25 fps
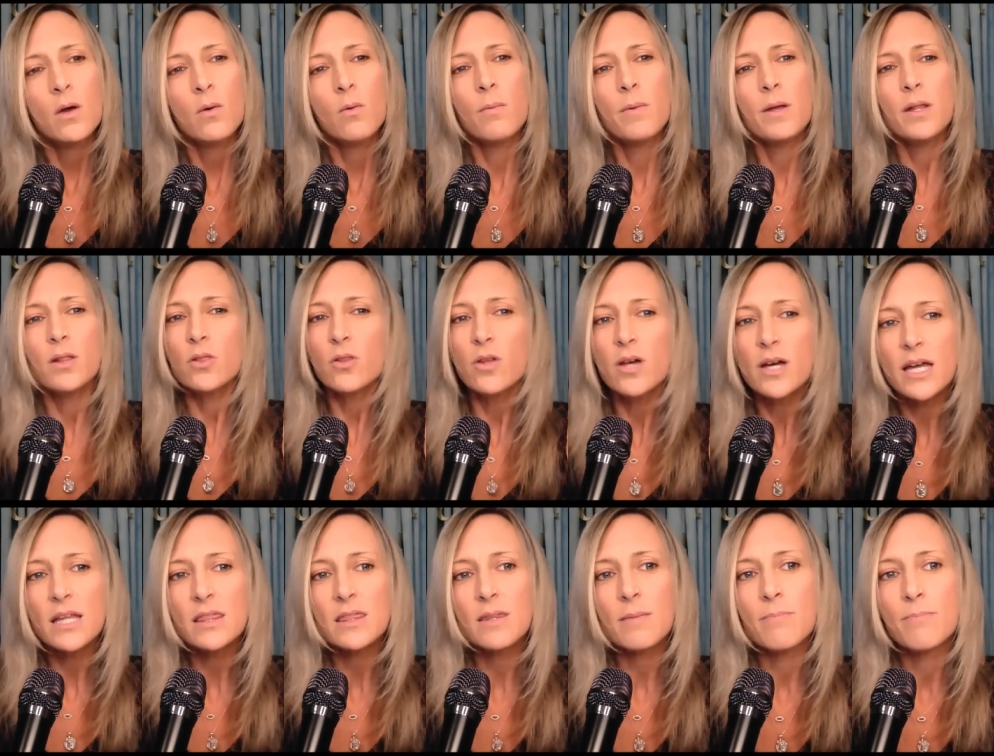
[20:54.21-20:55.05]
when we
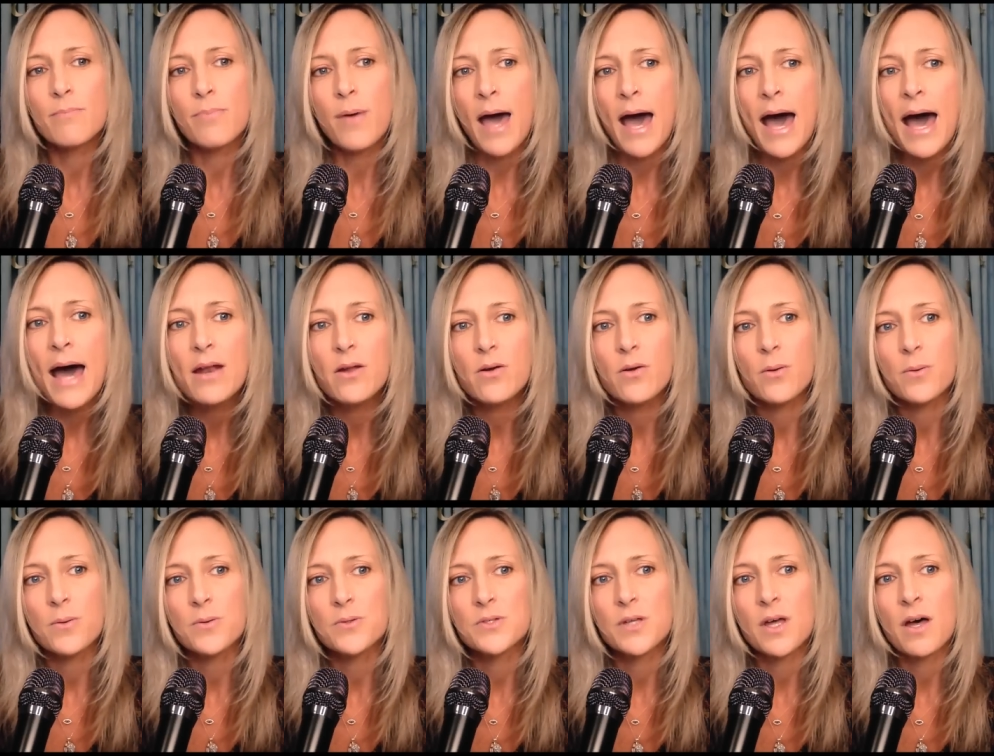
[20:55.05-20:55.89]
look at the
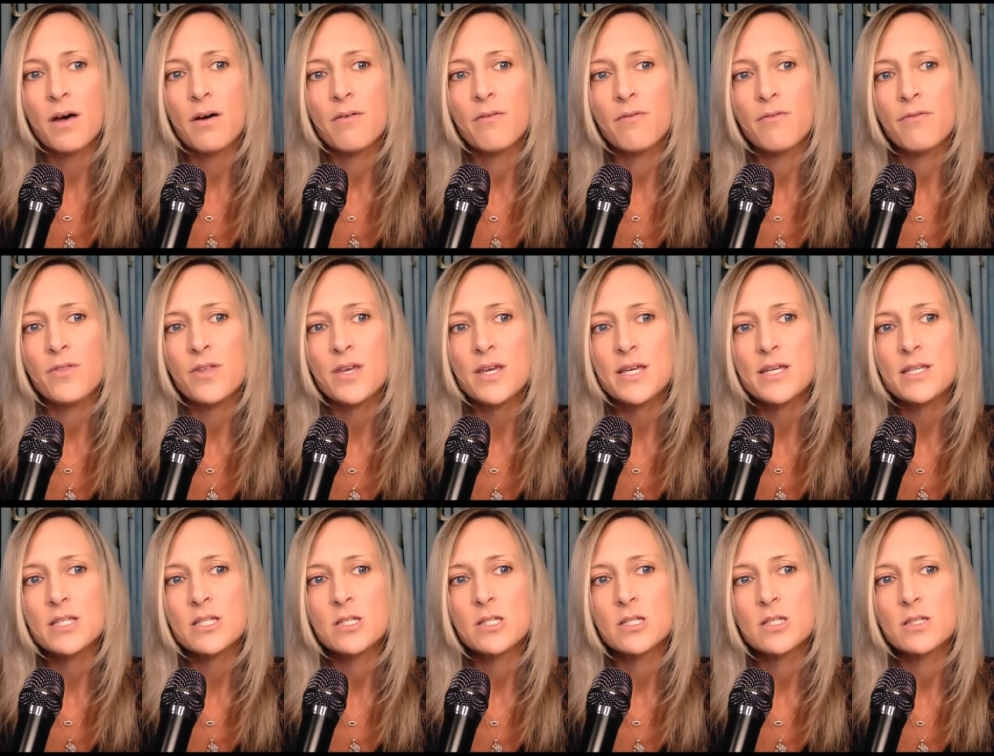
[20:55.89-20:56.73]
battles of
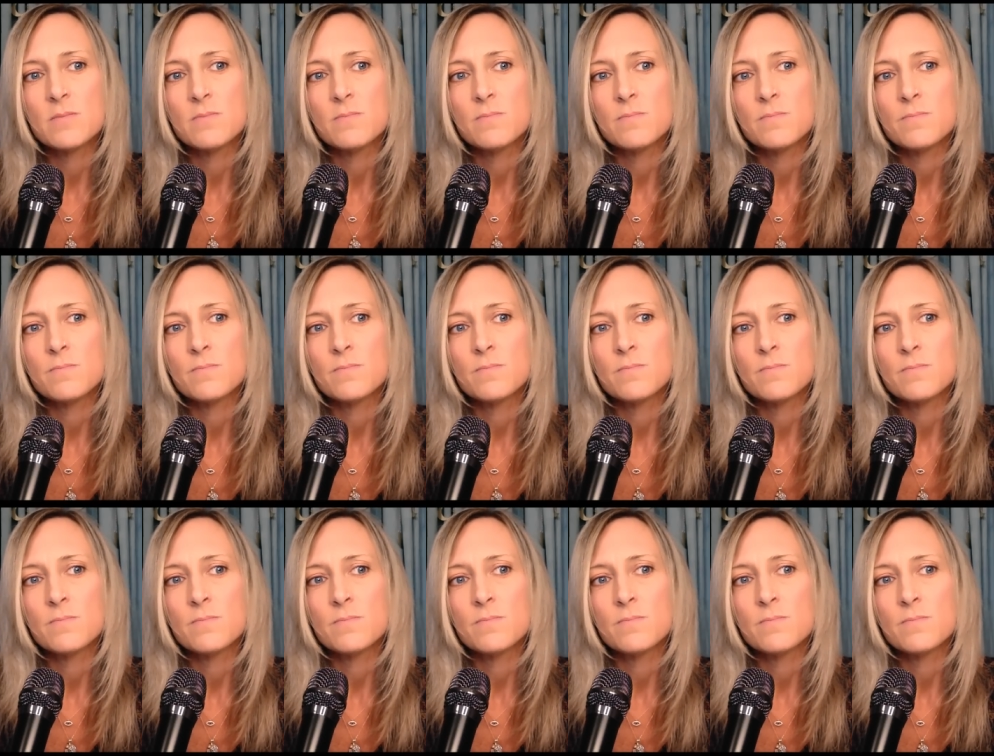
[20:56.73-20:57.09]
these